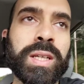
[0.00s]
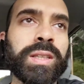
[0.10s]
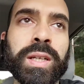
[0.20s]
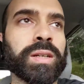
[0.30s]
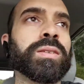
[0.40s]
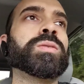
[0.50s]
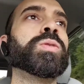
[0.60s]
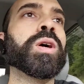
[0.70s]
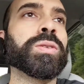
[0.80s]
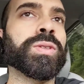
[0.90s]
in there. Who
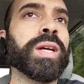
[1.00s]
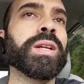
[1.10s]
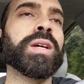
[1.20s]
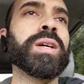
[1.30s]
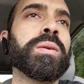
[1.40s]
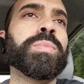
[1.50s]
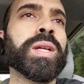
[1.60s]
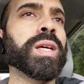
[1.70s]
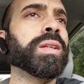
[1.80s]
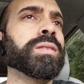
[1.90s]
knows, right? But
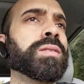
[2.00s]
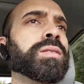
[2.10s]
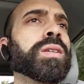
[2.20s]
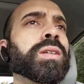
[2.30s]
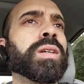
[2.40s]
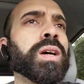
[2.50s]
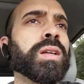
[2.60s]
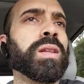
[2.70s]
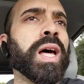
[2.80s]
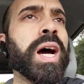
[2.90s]
in
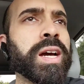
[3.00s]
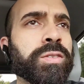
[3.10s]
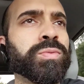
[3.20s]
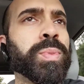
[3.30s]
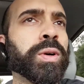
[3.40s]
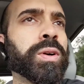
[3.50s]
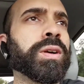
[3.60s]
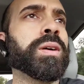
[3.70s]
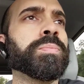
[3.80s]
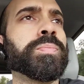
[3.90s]
live
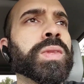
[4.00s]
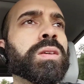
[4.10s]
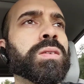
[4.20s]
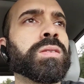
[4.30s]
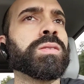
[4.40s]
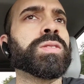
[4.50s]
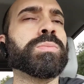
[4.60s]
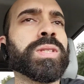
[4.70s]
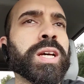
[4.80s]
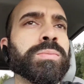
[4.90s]
Bhangra,
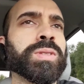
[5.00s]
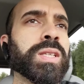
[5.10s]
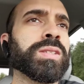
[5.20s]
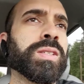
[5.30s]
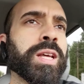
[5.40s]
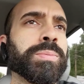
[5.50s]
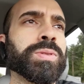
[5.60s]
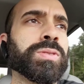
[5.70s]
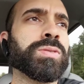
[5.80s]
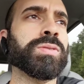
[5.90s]
sometimes these
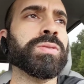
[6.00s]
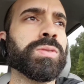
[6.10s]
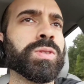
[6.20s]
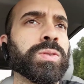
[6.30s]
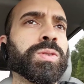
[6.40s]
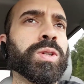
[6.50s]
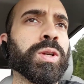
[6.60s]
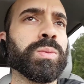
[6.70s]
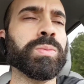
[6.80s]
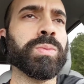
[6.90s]
steps,
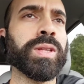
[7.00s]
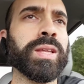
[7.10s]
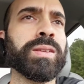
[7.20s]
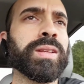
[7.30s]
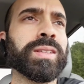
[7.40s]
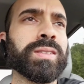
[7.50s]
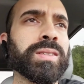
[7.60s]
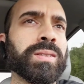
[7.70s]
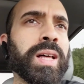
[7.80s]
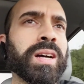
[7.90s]
like
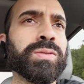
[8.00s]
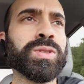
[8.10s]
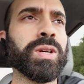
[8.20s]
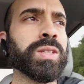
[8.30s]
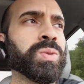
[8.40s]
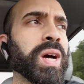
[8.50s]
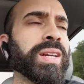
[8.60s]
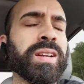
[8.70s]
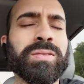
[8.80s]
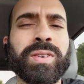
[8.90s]
the live ustads will
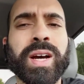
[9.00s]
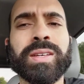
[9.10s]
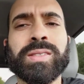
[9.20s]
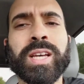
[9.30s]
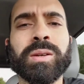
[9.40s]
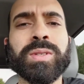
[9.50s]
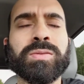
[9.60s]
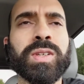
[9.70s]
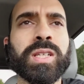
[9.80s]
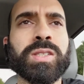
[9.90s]
identify segments
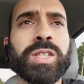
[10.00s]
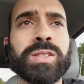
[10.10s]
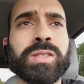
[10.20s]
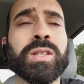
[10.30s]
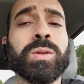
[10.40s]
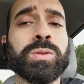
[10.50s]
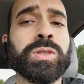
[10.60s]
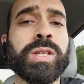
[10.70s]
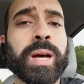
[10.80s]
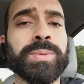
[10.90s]
via just single
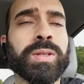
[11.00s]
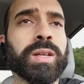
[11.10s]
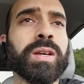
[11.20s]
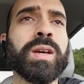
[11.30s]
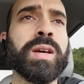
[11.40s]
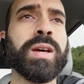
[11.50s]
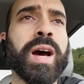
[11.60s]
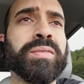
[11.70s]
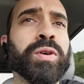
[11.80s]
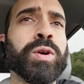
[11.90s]
steps. Like,
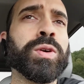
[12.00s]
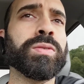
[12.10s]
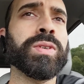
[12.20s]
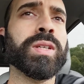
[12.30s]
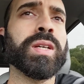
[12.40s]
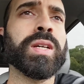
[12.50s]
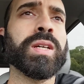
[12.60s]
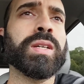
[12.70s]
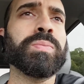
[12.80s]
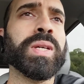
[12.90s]
I've heard of it
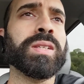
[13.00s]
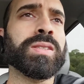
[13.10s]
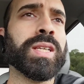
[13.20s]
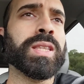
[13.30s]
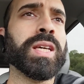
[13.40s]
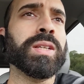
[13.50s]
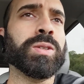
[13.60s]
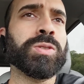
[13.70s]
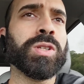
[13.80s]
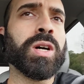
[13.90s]
being said that
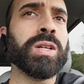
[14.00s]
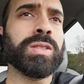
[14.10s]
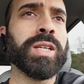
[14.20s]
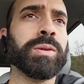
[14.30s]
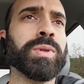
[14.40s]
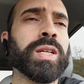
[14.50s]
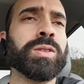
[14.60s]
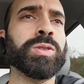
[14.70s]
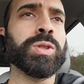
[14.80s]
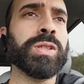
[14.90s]
your Chal segment and
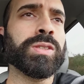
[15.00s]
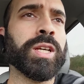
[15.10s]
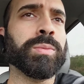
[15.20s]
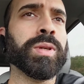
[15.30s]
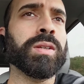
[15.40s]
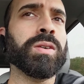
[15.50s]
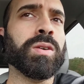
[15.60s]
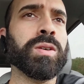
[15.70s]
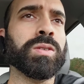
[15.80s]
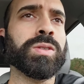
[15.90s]
your Jugni segment
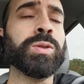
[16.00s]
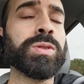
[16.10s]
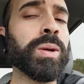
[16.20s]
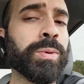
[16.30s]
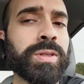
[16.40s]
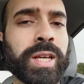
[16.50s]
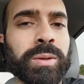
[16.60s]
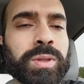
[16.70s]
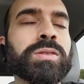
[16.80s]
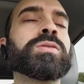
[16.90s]
are two separate
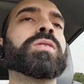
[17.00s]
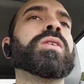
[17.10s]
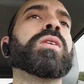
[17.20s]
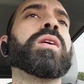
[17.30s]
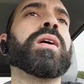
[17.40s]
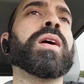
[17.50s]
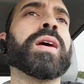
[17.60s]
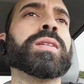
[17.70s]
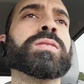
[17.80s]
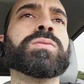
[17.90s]
segments,
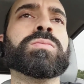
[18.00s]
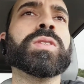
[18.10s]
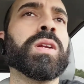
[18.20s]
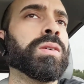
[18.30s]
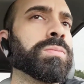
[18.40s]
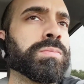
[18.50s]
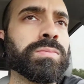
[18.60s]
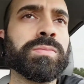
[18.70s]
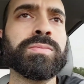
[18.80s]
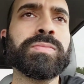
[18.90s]
and
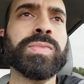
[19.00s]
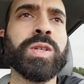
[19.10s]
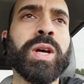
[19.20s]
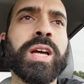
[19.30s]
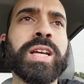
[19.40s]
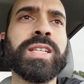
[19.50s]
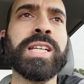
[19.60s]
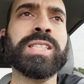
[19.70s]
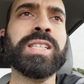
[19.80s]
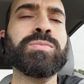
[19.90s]
so
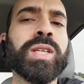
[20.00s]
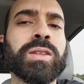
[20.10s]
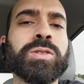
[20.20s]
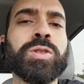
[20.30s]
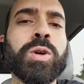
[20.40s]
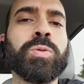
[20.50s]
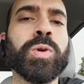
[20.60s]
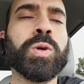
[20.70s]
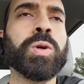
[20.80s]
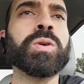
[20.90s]
it seems like there's no
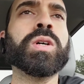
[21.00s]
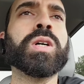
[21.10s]
real